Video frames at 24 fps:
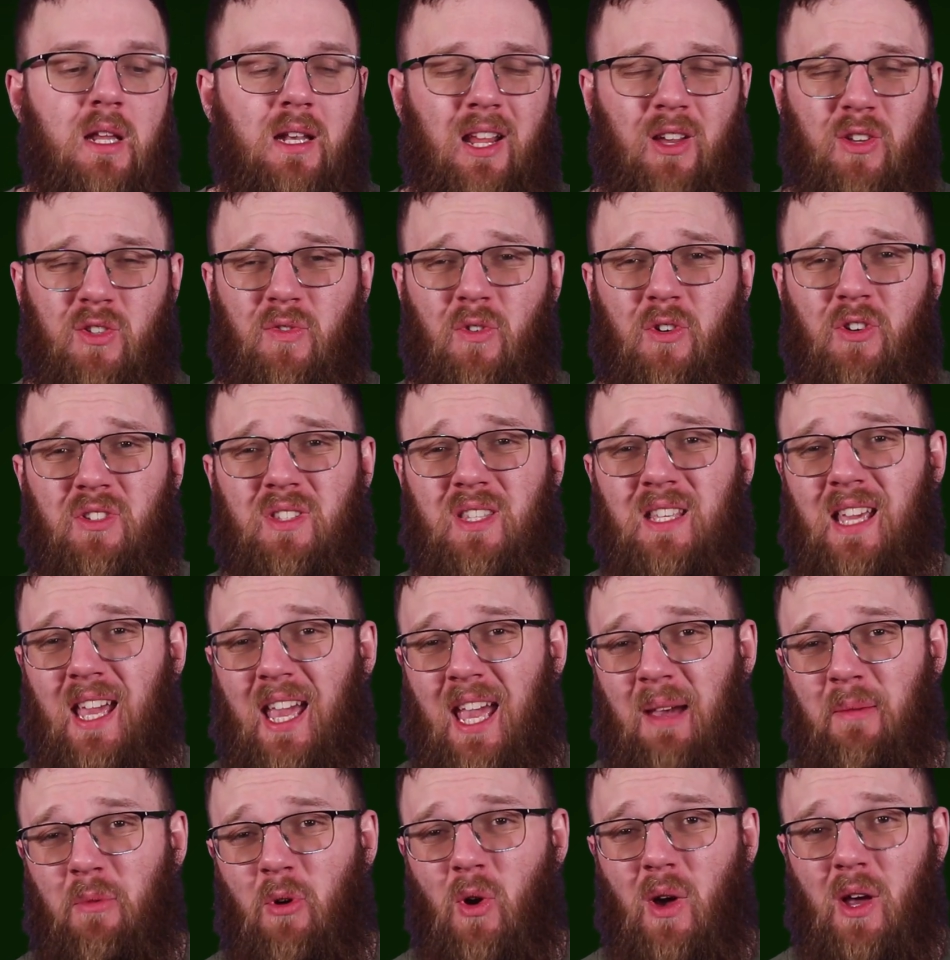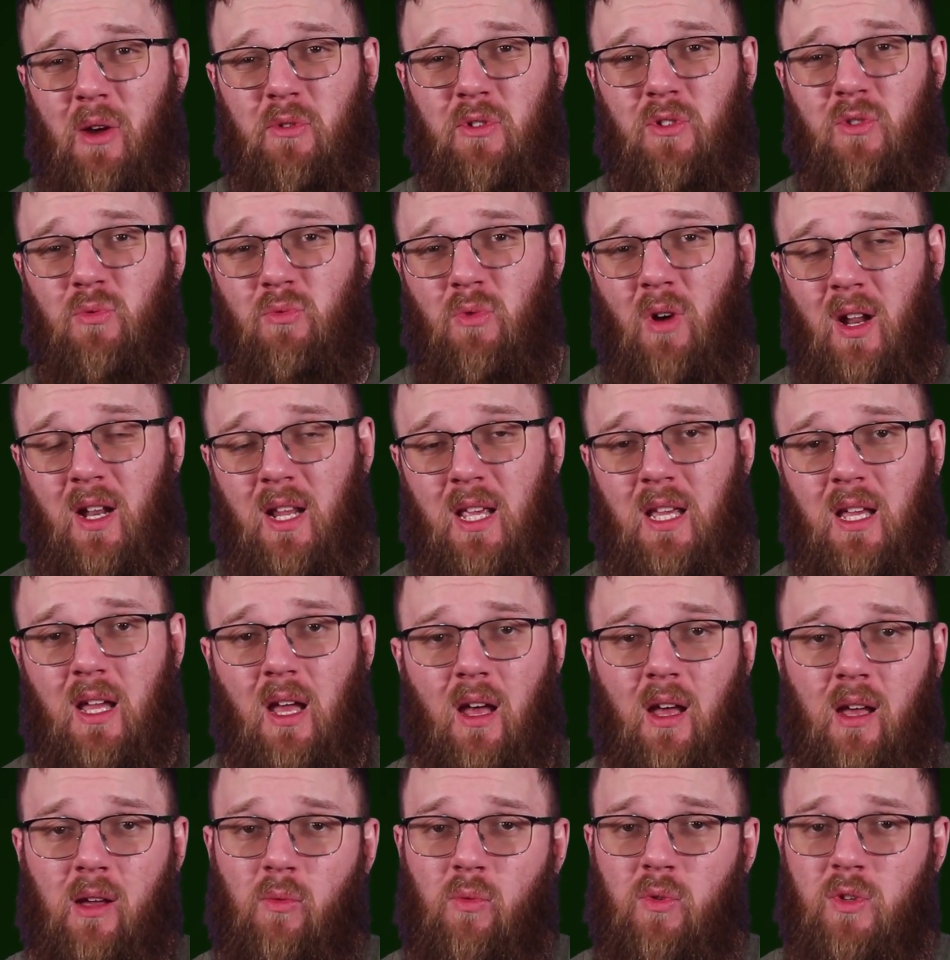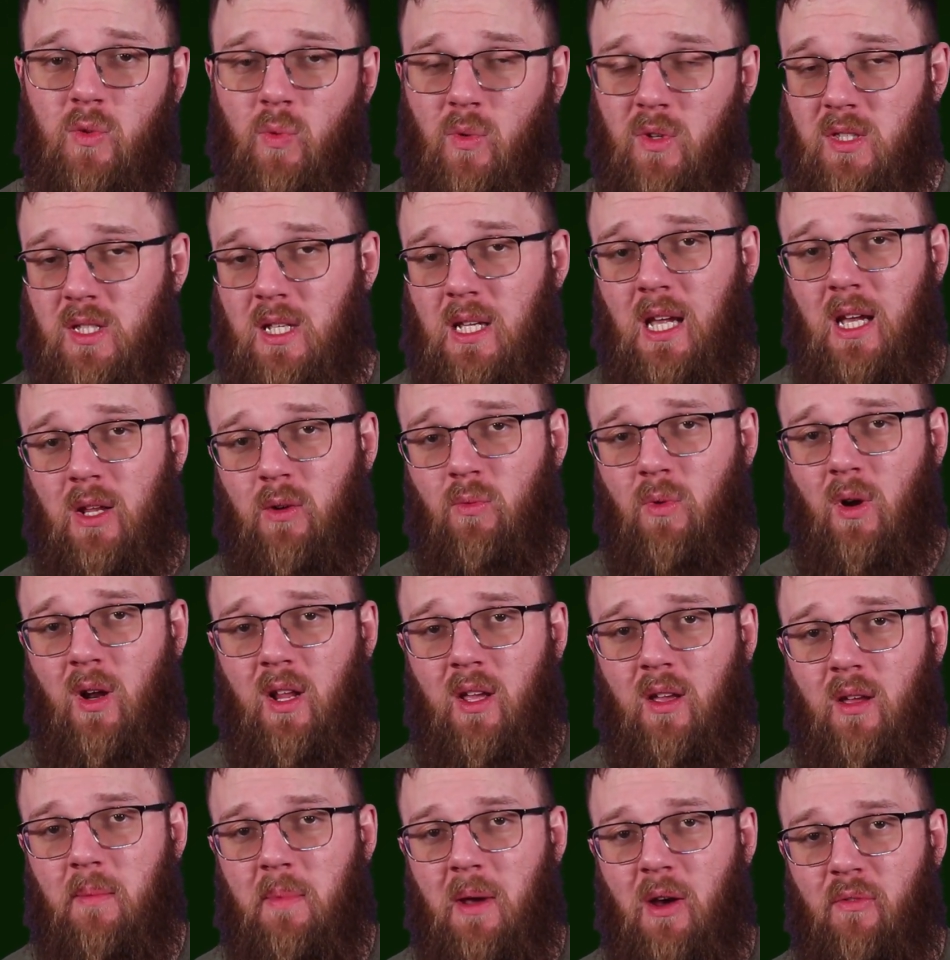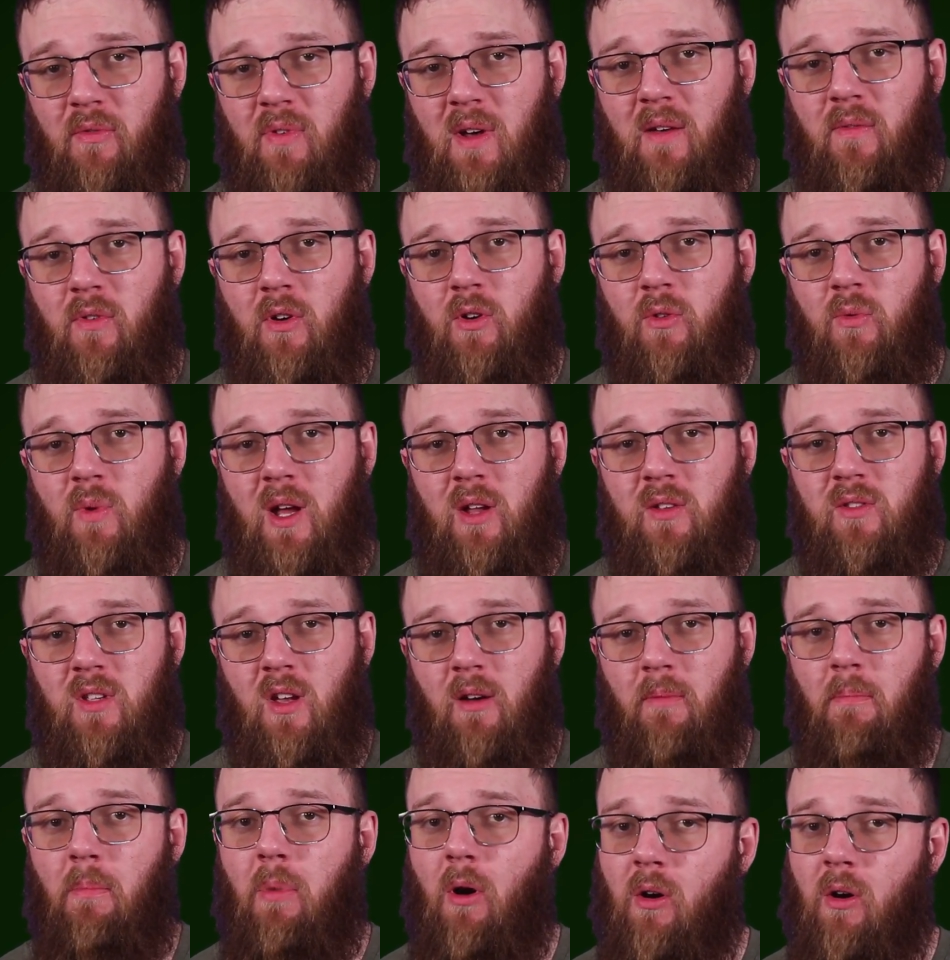Now, as far as the ammo I was running, I was once again running about 500 rounds of